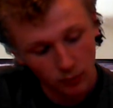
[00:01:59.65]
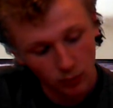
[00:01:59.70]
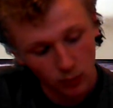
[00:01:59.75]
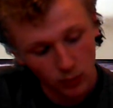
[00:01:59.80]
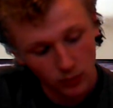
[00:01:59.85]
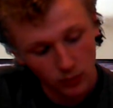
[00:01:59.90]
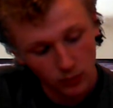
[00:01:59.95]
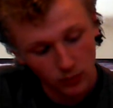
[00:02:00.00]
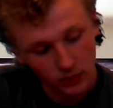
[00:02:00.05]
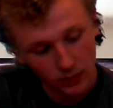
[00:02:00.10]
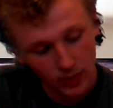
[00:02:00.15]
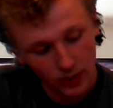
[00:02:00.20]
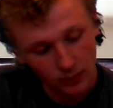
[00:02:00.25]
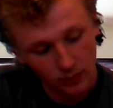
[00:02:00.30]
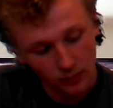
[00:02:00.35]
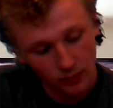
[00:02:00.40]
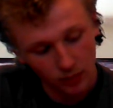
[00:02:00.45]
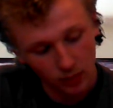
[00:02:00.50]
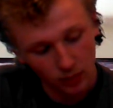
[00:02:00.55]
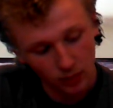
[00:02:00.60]
43
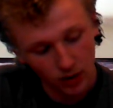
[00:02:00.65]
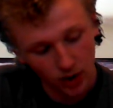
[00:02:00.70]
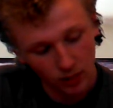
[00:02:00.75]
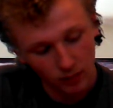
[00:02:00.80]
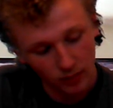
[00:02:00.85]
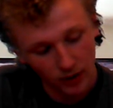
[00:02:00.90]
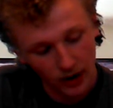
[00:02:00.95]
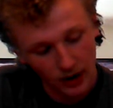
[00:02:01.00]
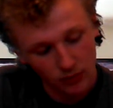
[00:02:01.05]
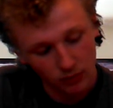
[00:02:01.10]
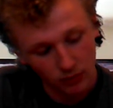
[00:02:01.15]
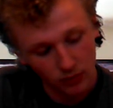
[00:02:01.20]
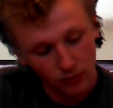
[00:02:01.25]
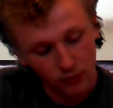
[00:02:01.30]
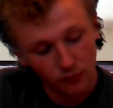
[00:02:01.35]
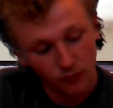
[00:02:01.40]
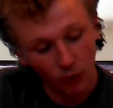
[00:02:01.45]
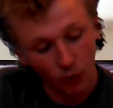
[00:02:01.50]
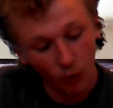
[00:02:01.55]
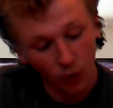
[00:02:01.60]
grams of total
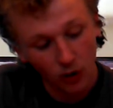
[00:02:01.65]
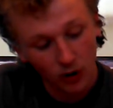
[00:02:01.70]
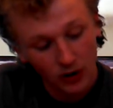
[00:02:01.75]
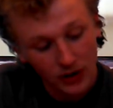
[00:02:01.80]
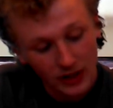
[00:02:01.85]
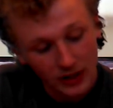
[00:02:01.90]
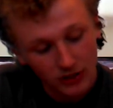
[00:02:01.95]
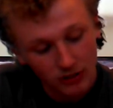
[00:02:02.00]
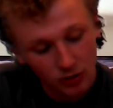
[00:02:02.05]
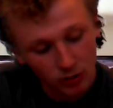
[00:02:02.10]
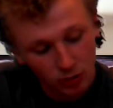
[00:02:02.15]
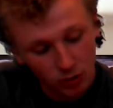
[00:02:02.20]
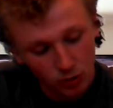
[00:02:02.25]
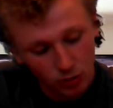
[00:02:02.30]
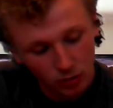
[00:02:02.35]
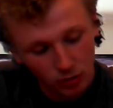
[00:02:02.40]
carbohydrates, 42